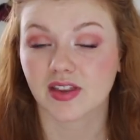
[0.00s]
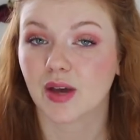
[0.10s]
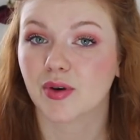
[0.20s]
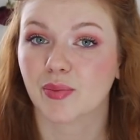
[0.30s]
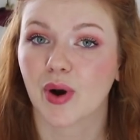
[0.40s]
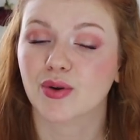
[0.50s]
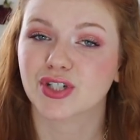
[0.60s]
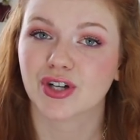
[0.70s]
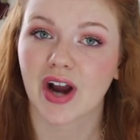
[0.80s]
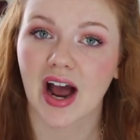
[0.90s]
They would
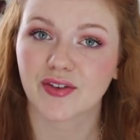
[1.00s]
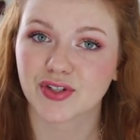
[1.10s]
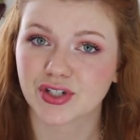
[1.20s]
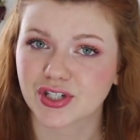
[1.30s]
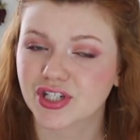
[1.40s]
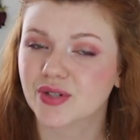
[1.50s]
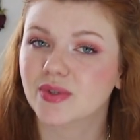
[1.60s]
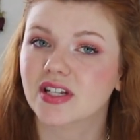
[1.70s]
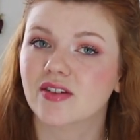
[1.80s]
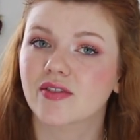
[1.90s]
approach her after and she
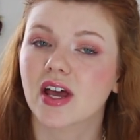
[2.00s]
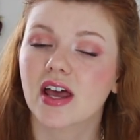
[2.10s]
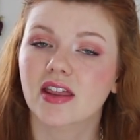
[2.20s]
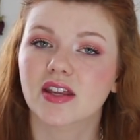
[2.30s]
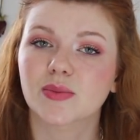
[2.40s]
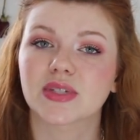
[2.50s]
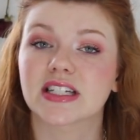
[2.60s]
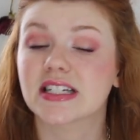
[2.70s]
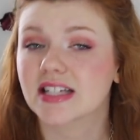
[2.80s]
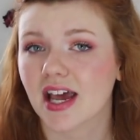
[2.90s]
would give them
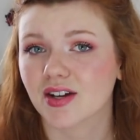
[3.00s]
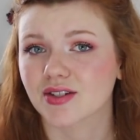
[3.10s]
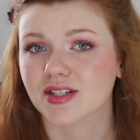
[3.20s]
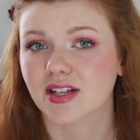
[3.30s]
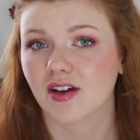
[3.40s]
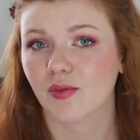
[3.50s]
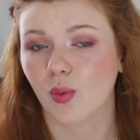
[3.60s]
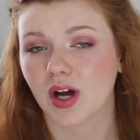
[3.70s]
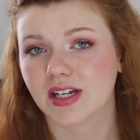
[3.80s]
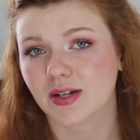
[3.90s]
details
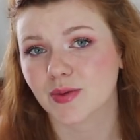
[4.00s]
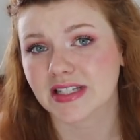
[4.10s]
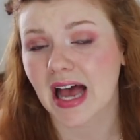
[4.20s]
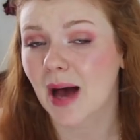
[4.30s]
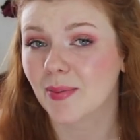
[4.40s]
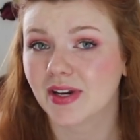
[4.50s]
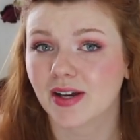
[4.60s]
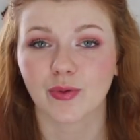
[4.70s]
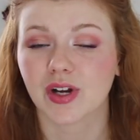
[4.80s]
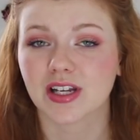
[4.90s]
of what was
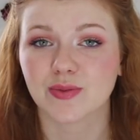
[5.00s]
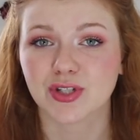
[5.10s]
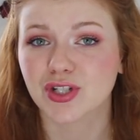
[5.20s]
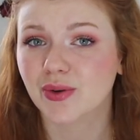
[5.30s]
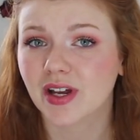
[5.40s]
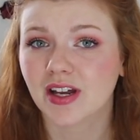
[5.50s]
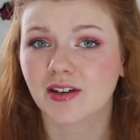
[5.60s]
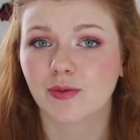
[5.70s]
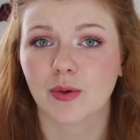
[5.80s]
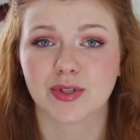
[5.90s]
happening, what he was
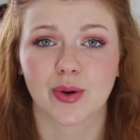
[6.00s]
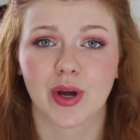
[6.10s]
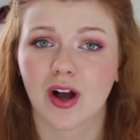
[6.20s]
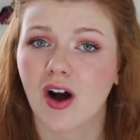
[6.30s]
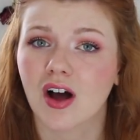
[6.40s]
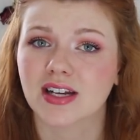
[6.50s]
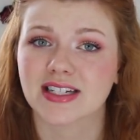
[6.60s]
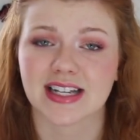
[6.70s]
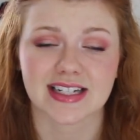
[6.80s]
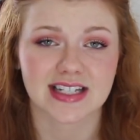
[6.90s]
doing, what was going on,
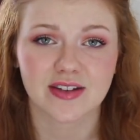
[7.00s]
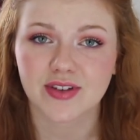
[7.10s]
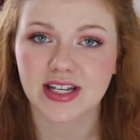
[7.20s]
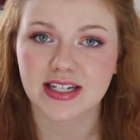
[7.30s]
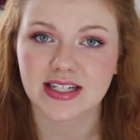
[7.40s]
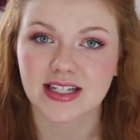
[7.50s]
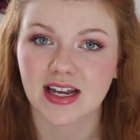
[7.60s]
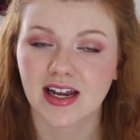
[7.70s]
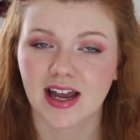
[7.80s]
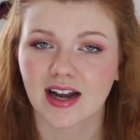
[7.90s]
his activities,
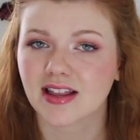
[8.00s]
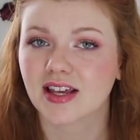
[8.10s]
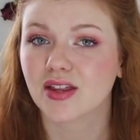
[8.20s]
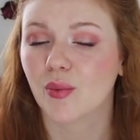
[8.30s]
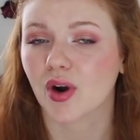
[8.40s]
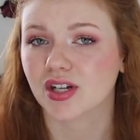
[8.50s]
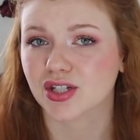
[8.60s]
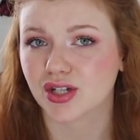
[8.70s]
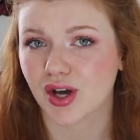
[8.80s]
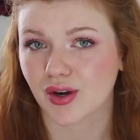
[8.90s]
anything they
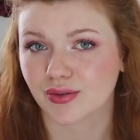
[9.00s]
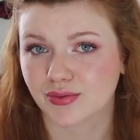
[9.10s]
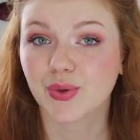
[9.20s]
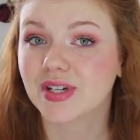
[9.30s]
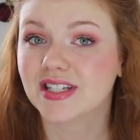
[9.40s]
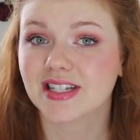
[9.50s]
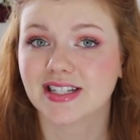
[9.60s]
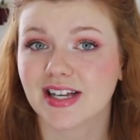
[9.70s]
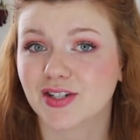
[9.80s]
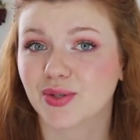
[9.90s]
wanted to know. Christa
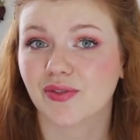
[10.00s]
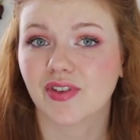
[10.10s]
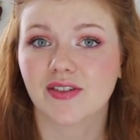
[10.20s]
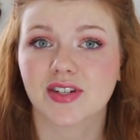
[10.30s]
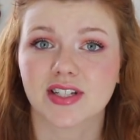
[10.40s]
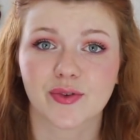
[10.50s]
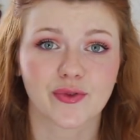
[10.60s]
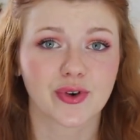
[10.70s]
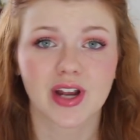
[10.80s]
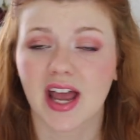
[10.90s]
is said to have lived as a
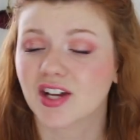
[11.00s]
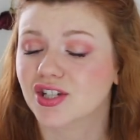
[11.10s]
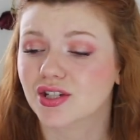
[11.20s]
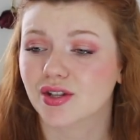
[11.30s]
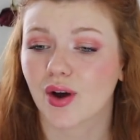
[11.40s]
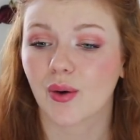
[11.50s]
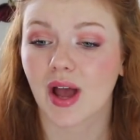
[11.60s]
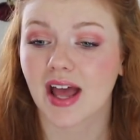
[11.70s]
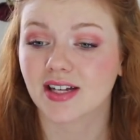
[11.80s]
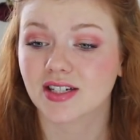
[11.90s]
free agent though
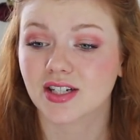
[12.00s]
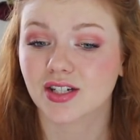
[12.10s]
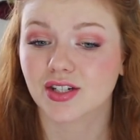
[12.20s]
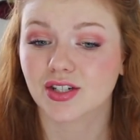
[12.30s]
and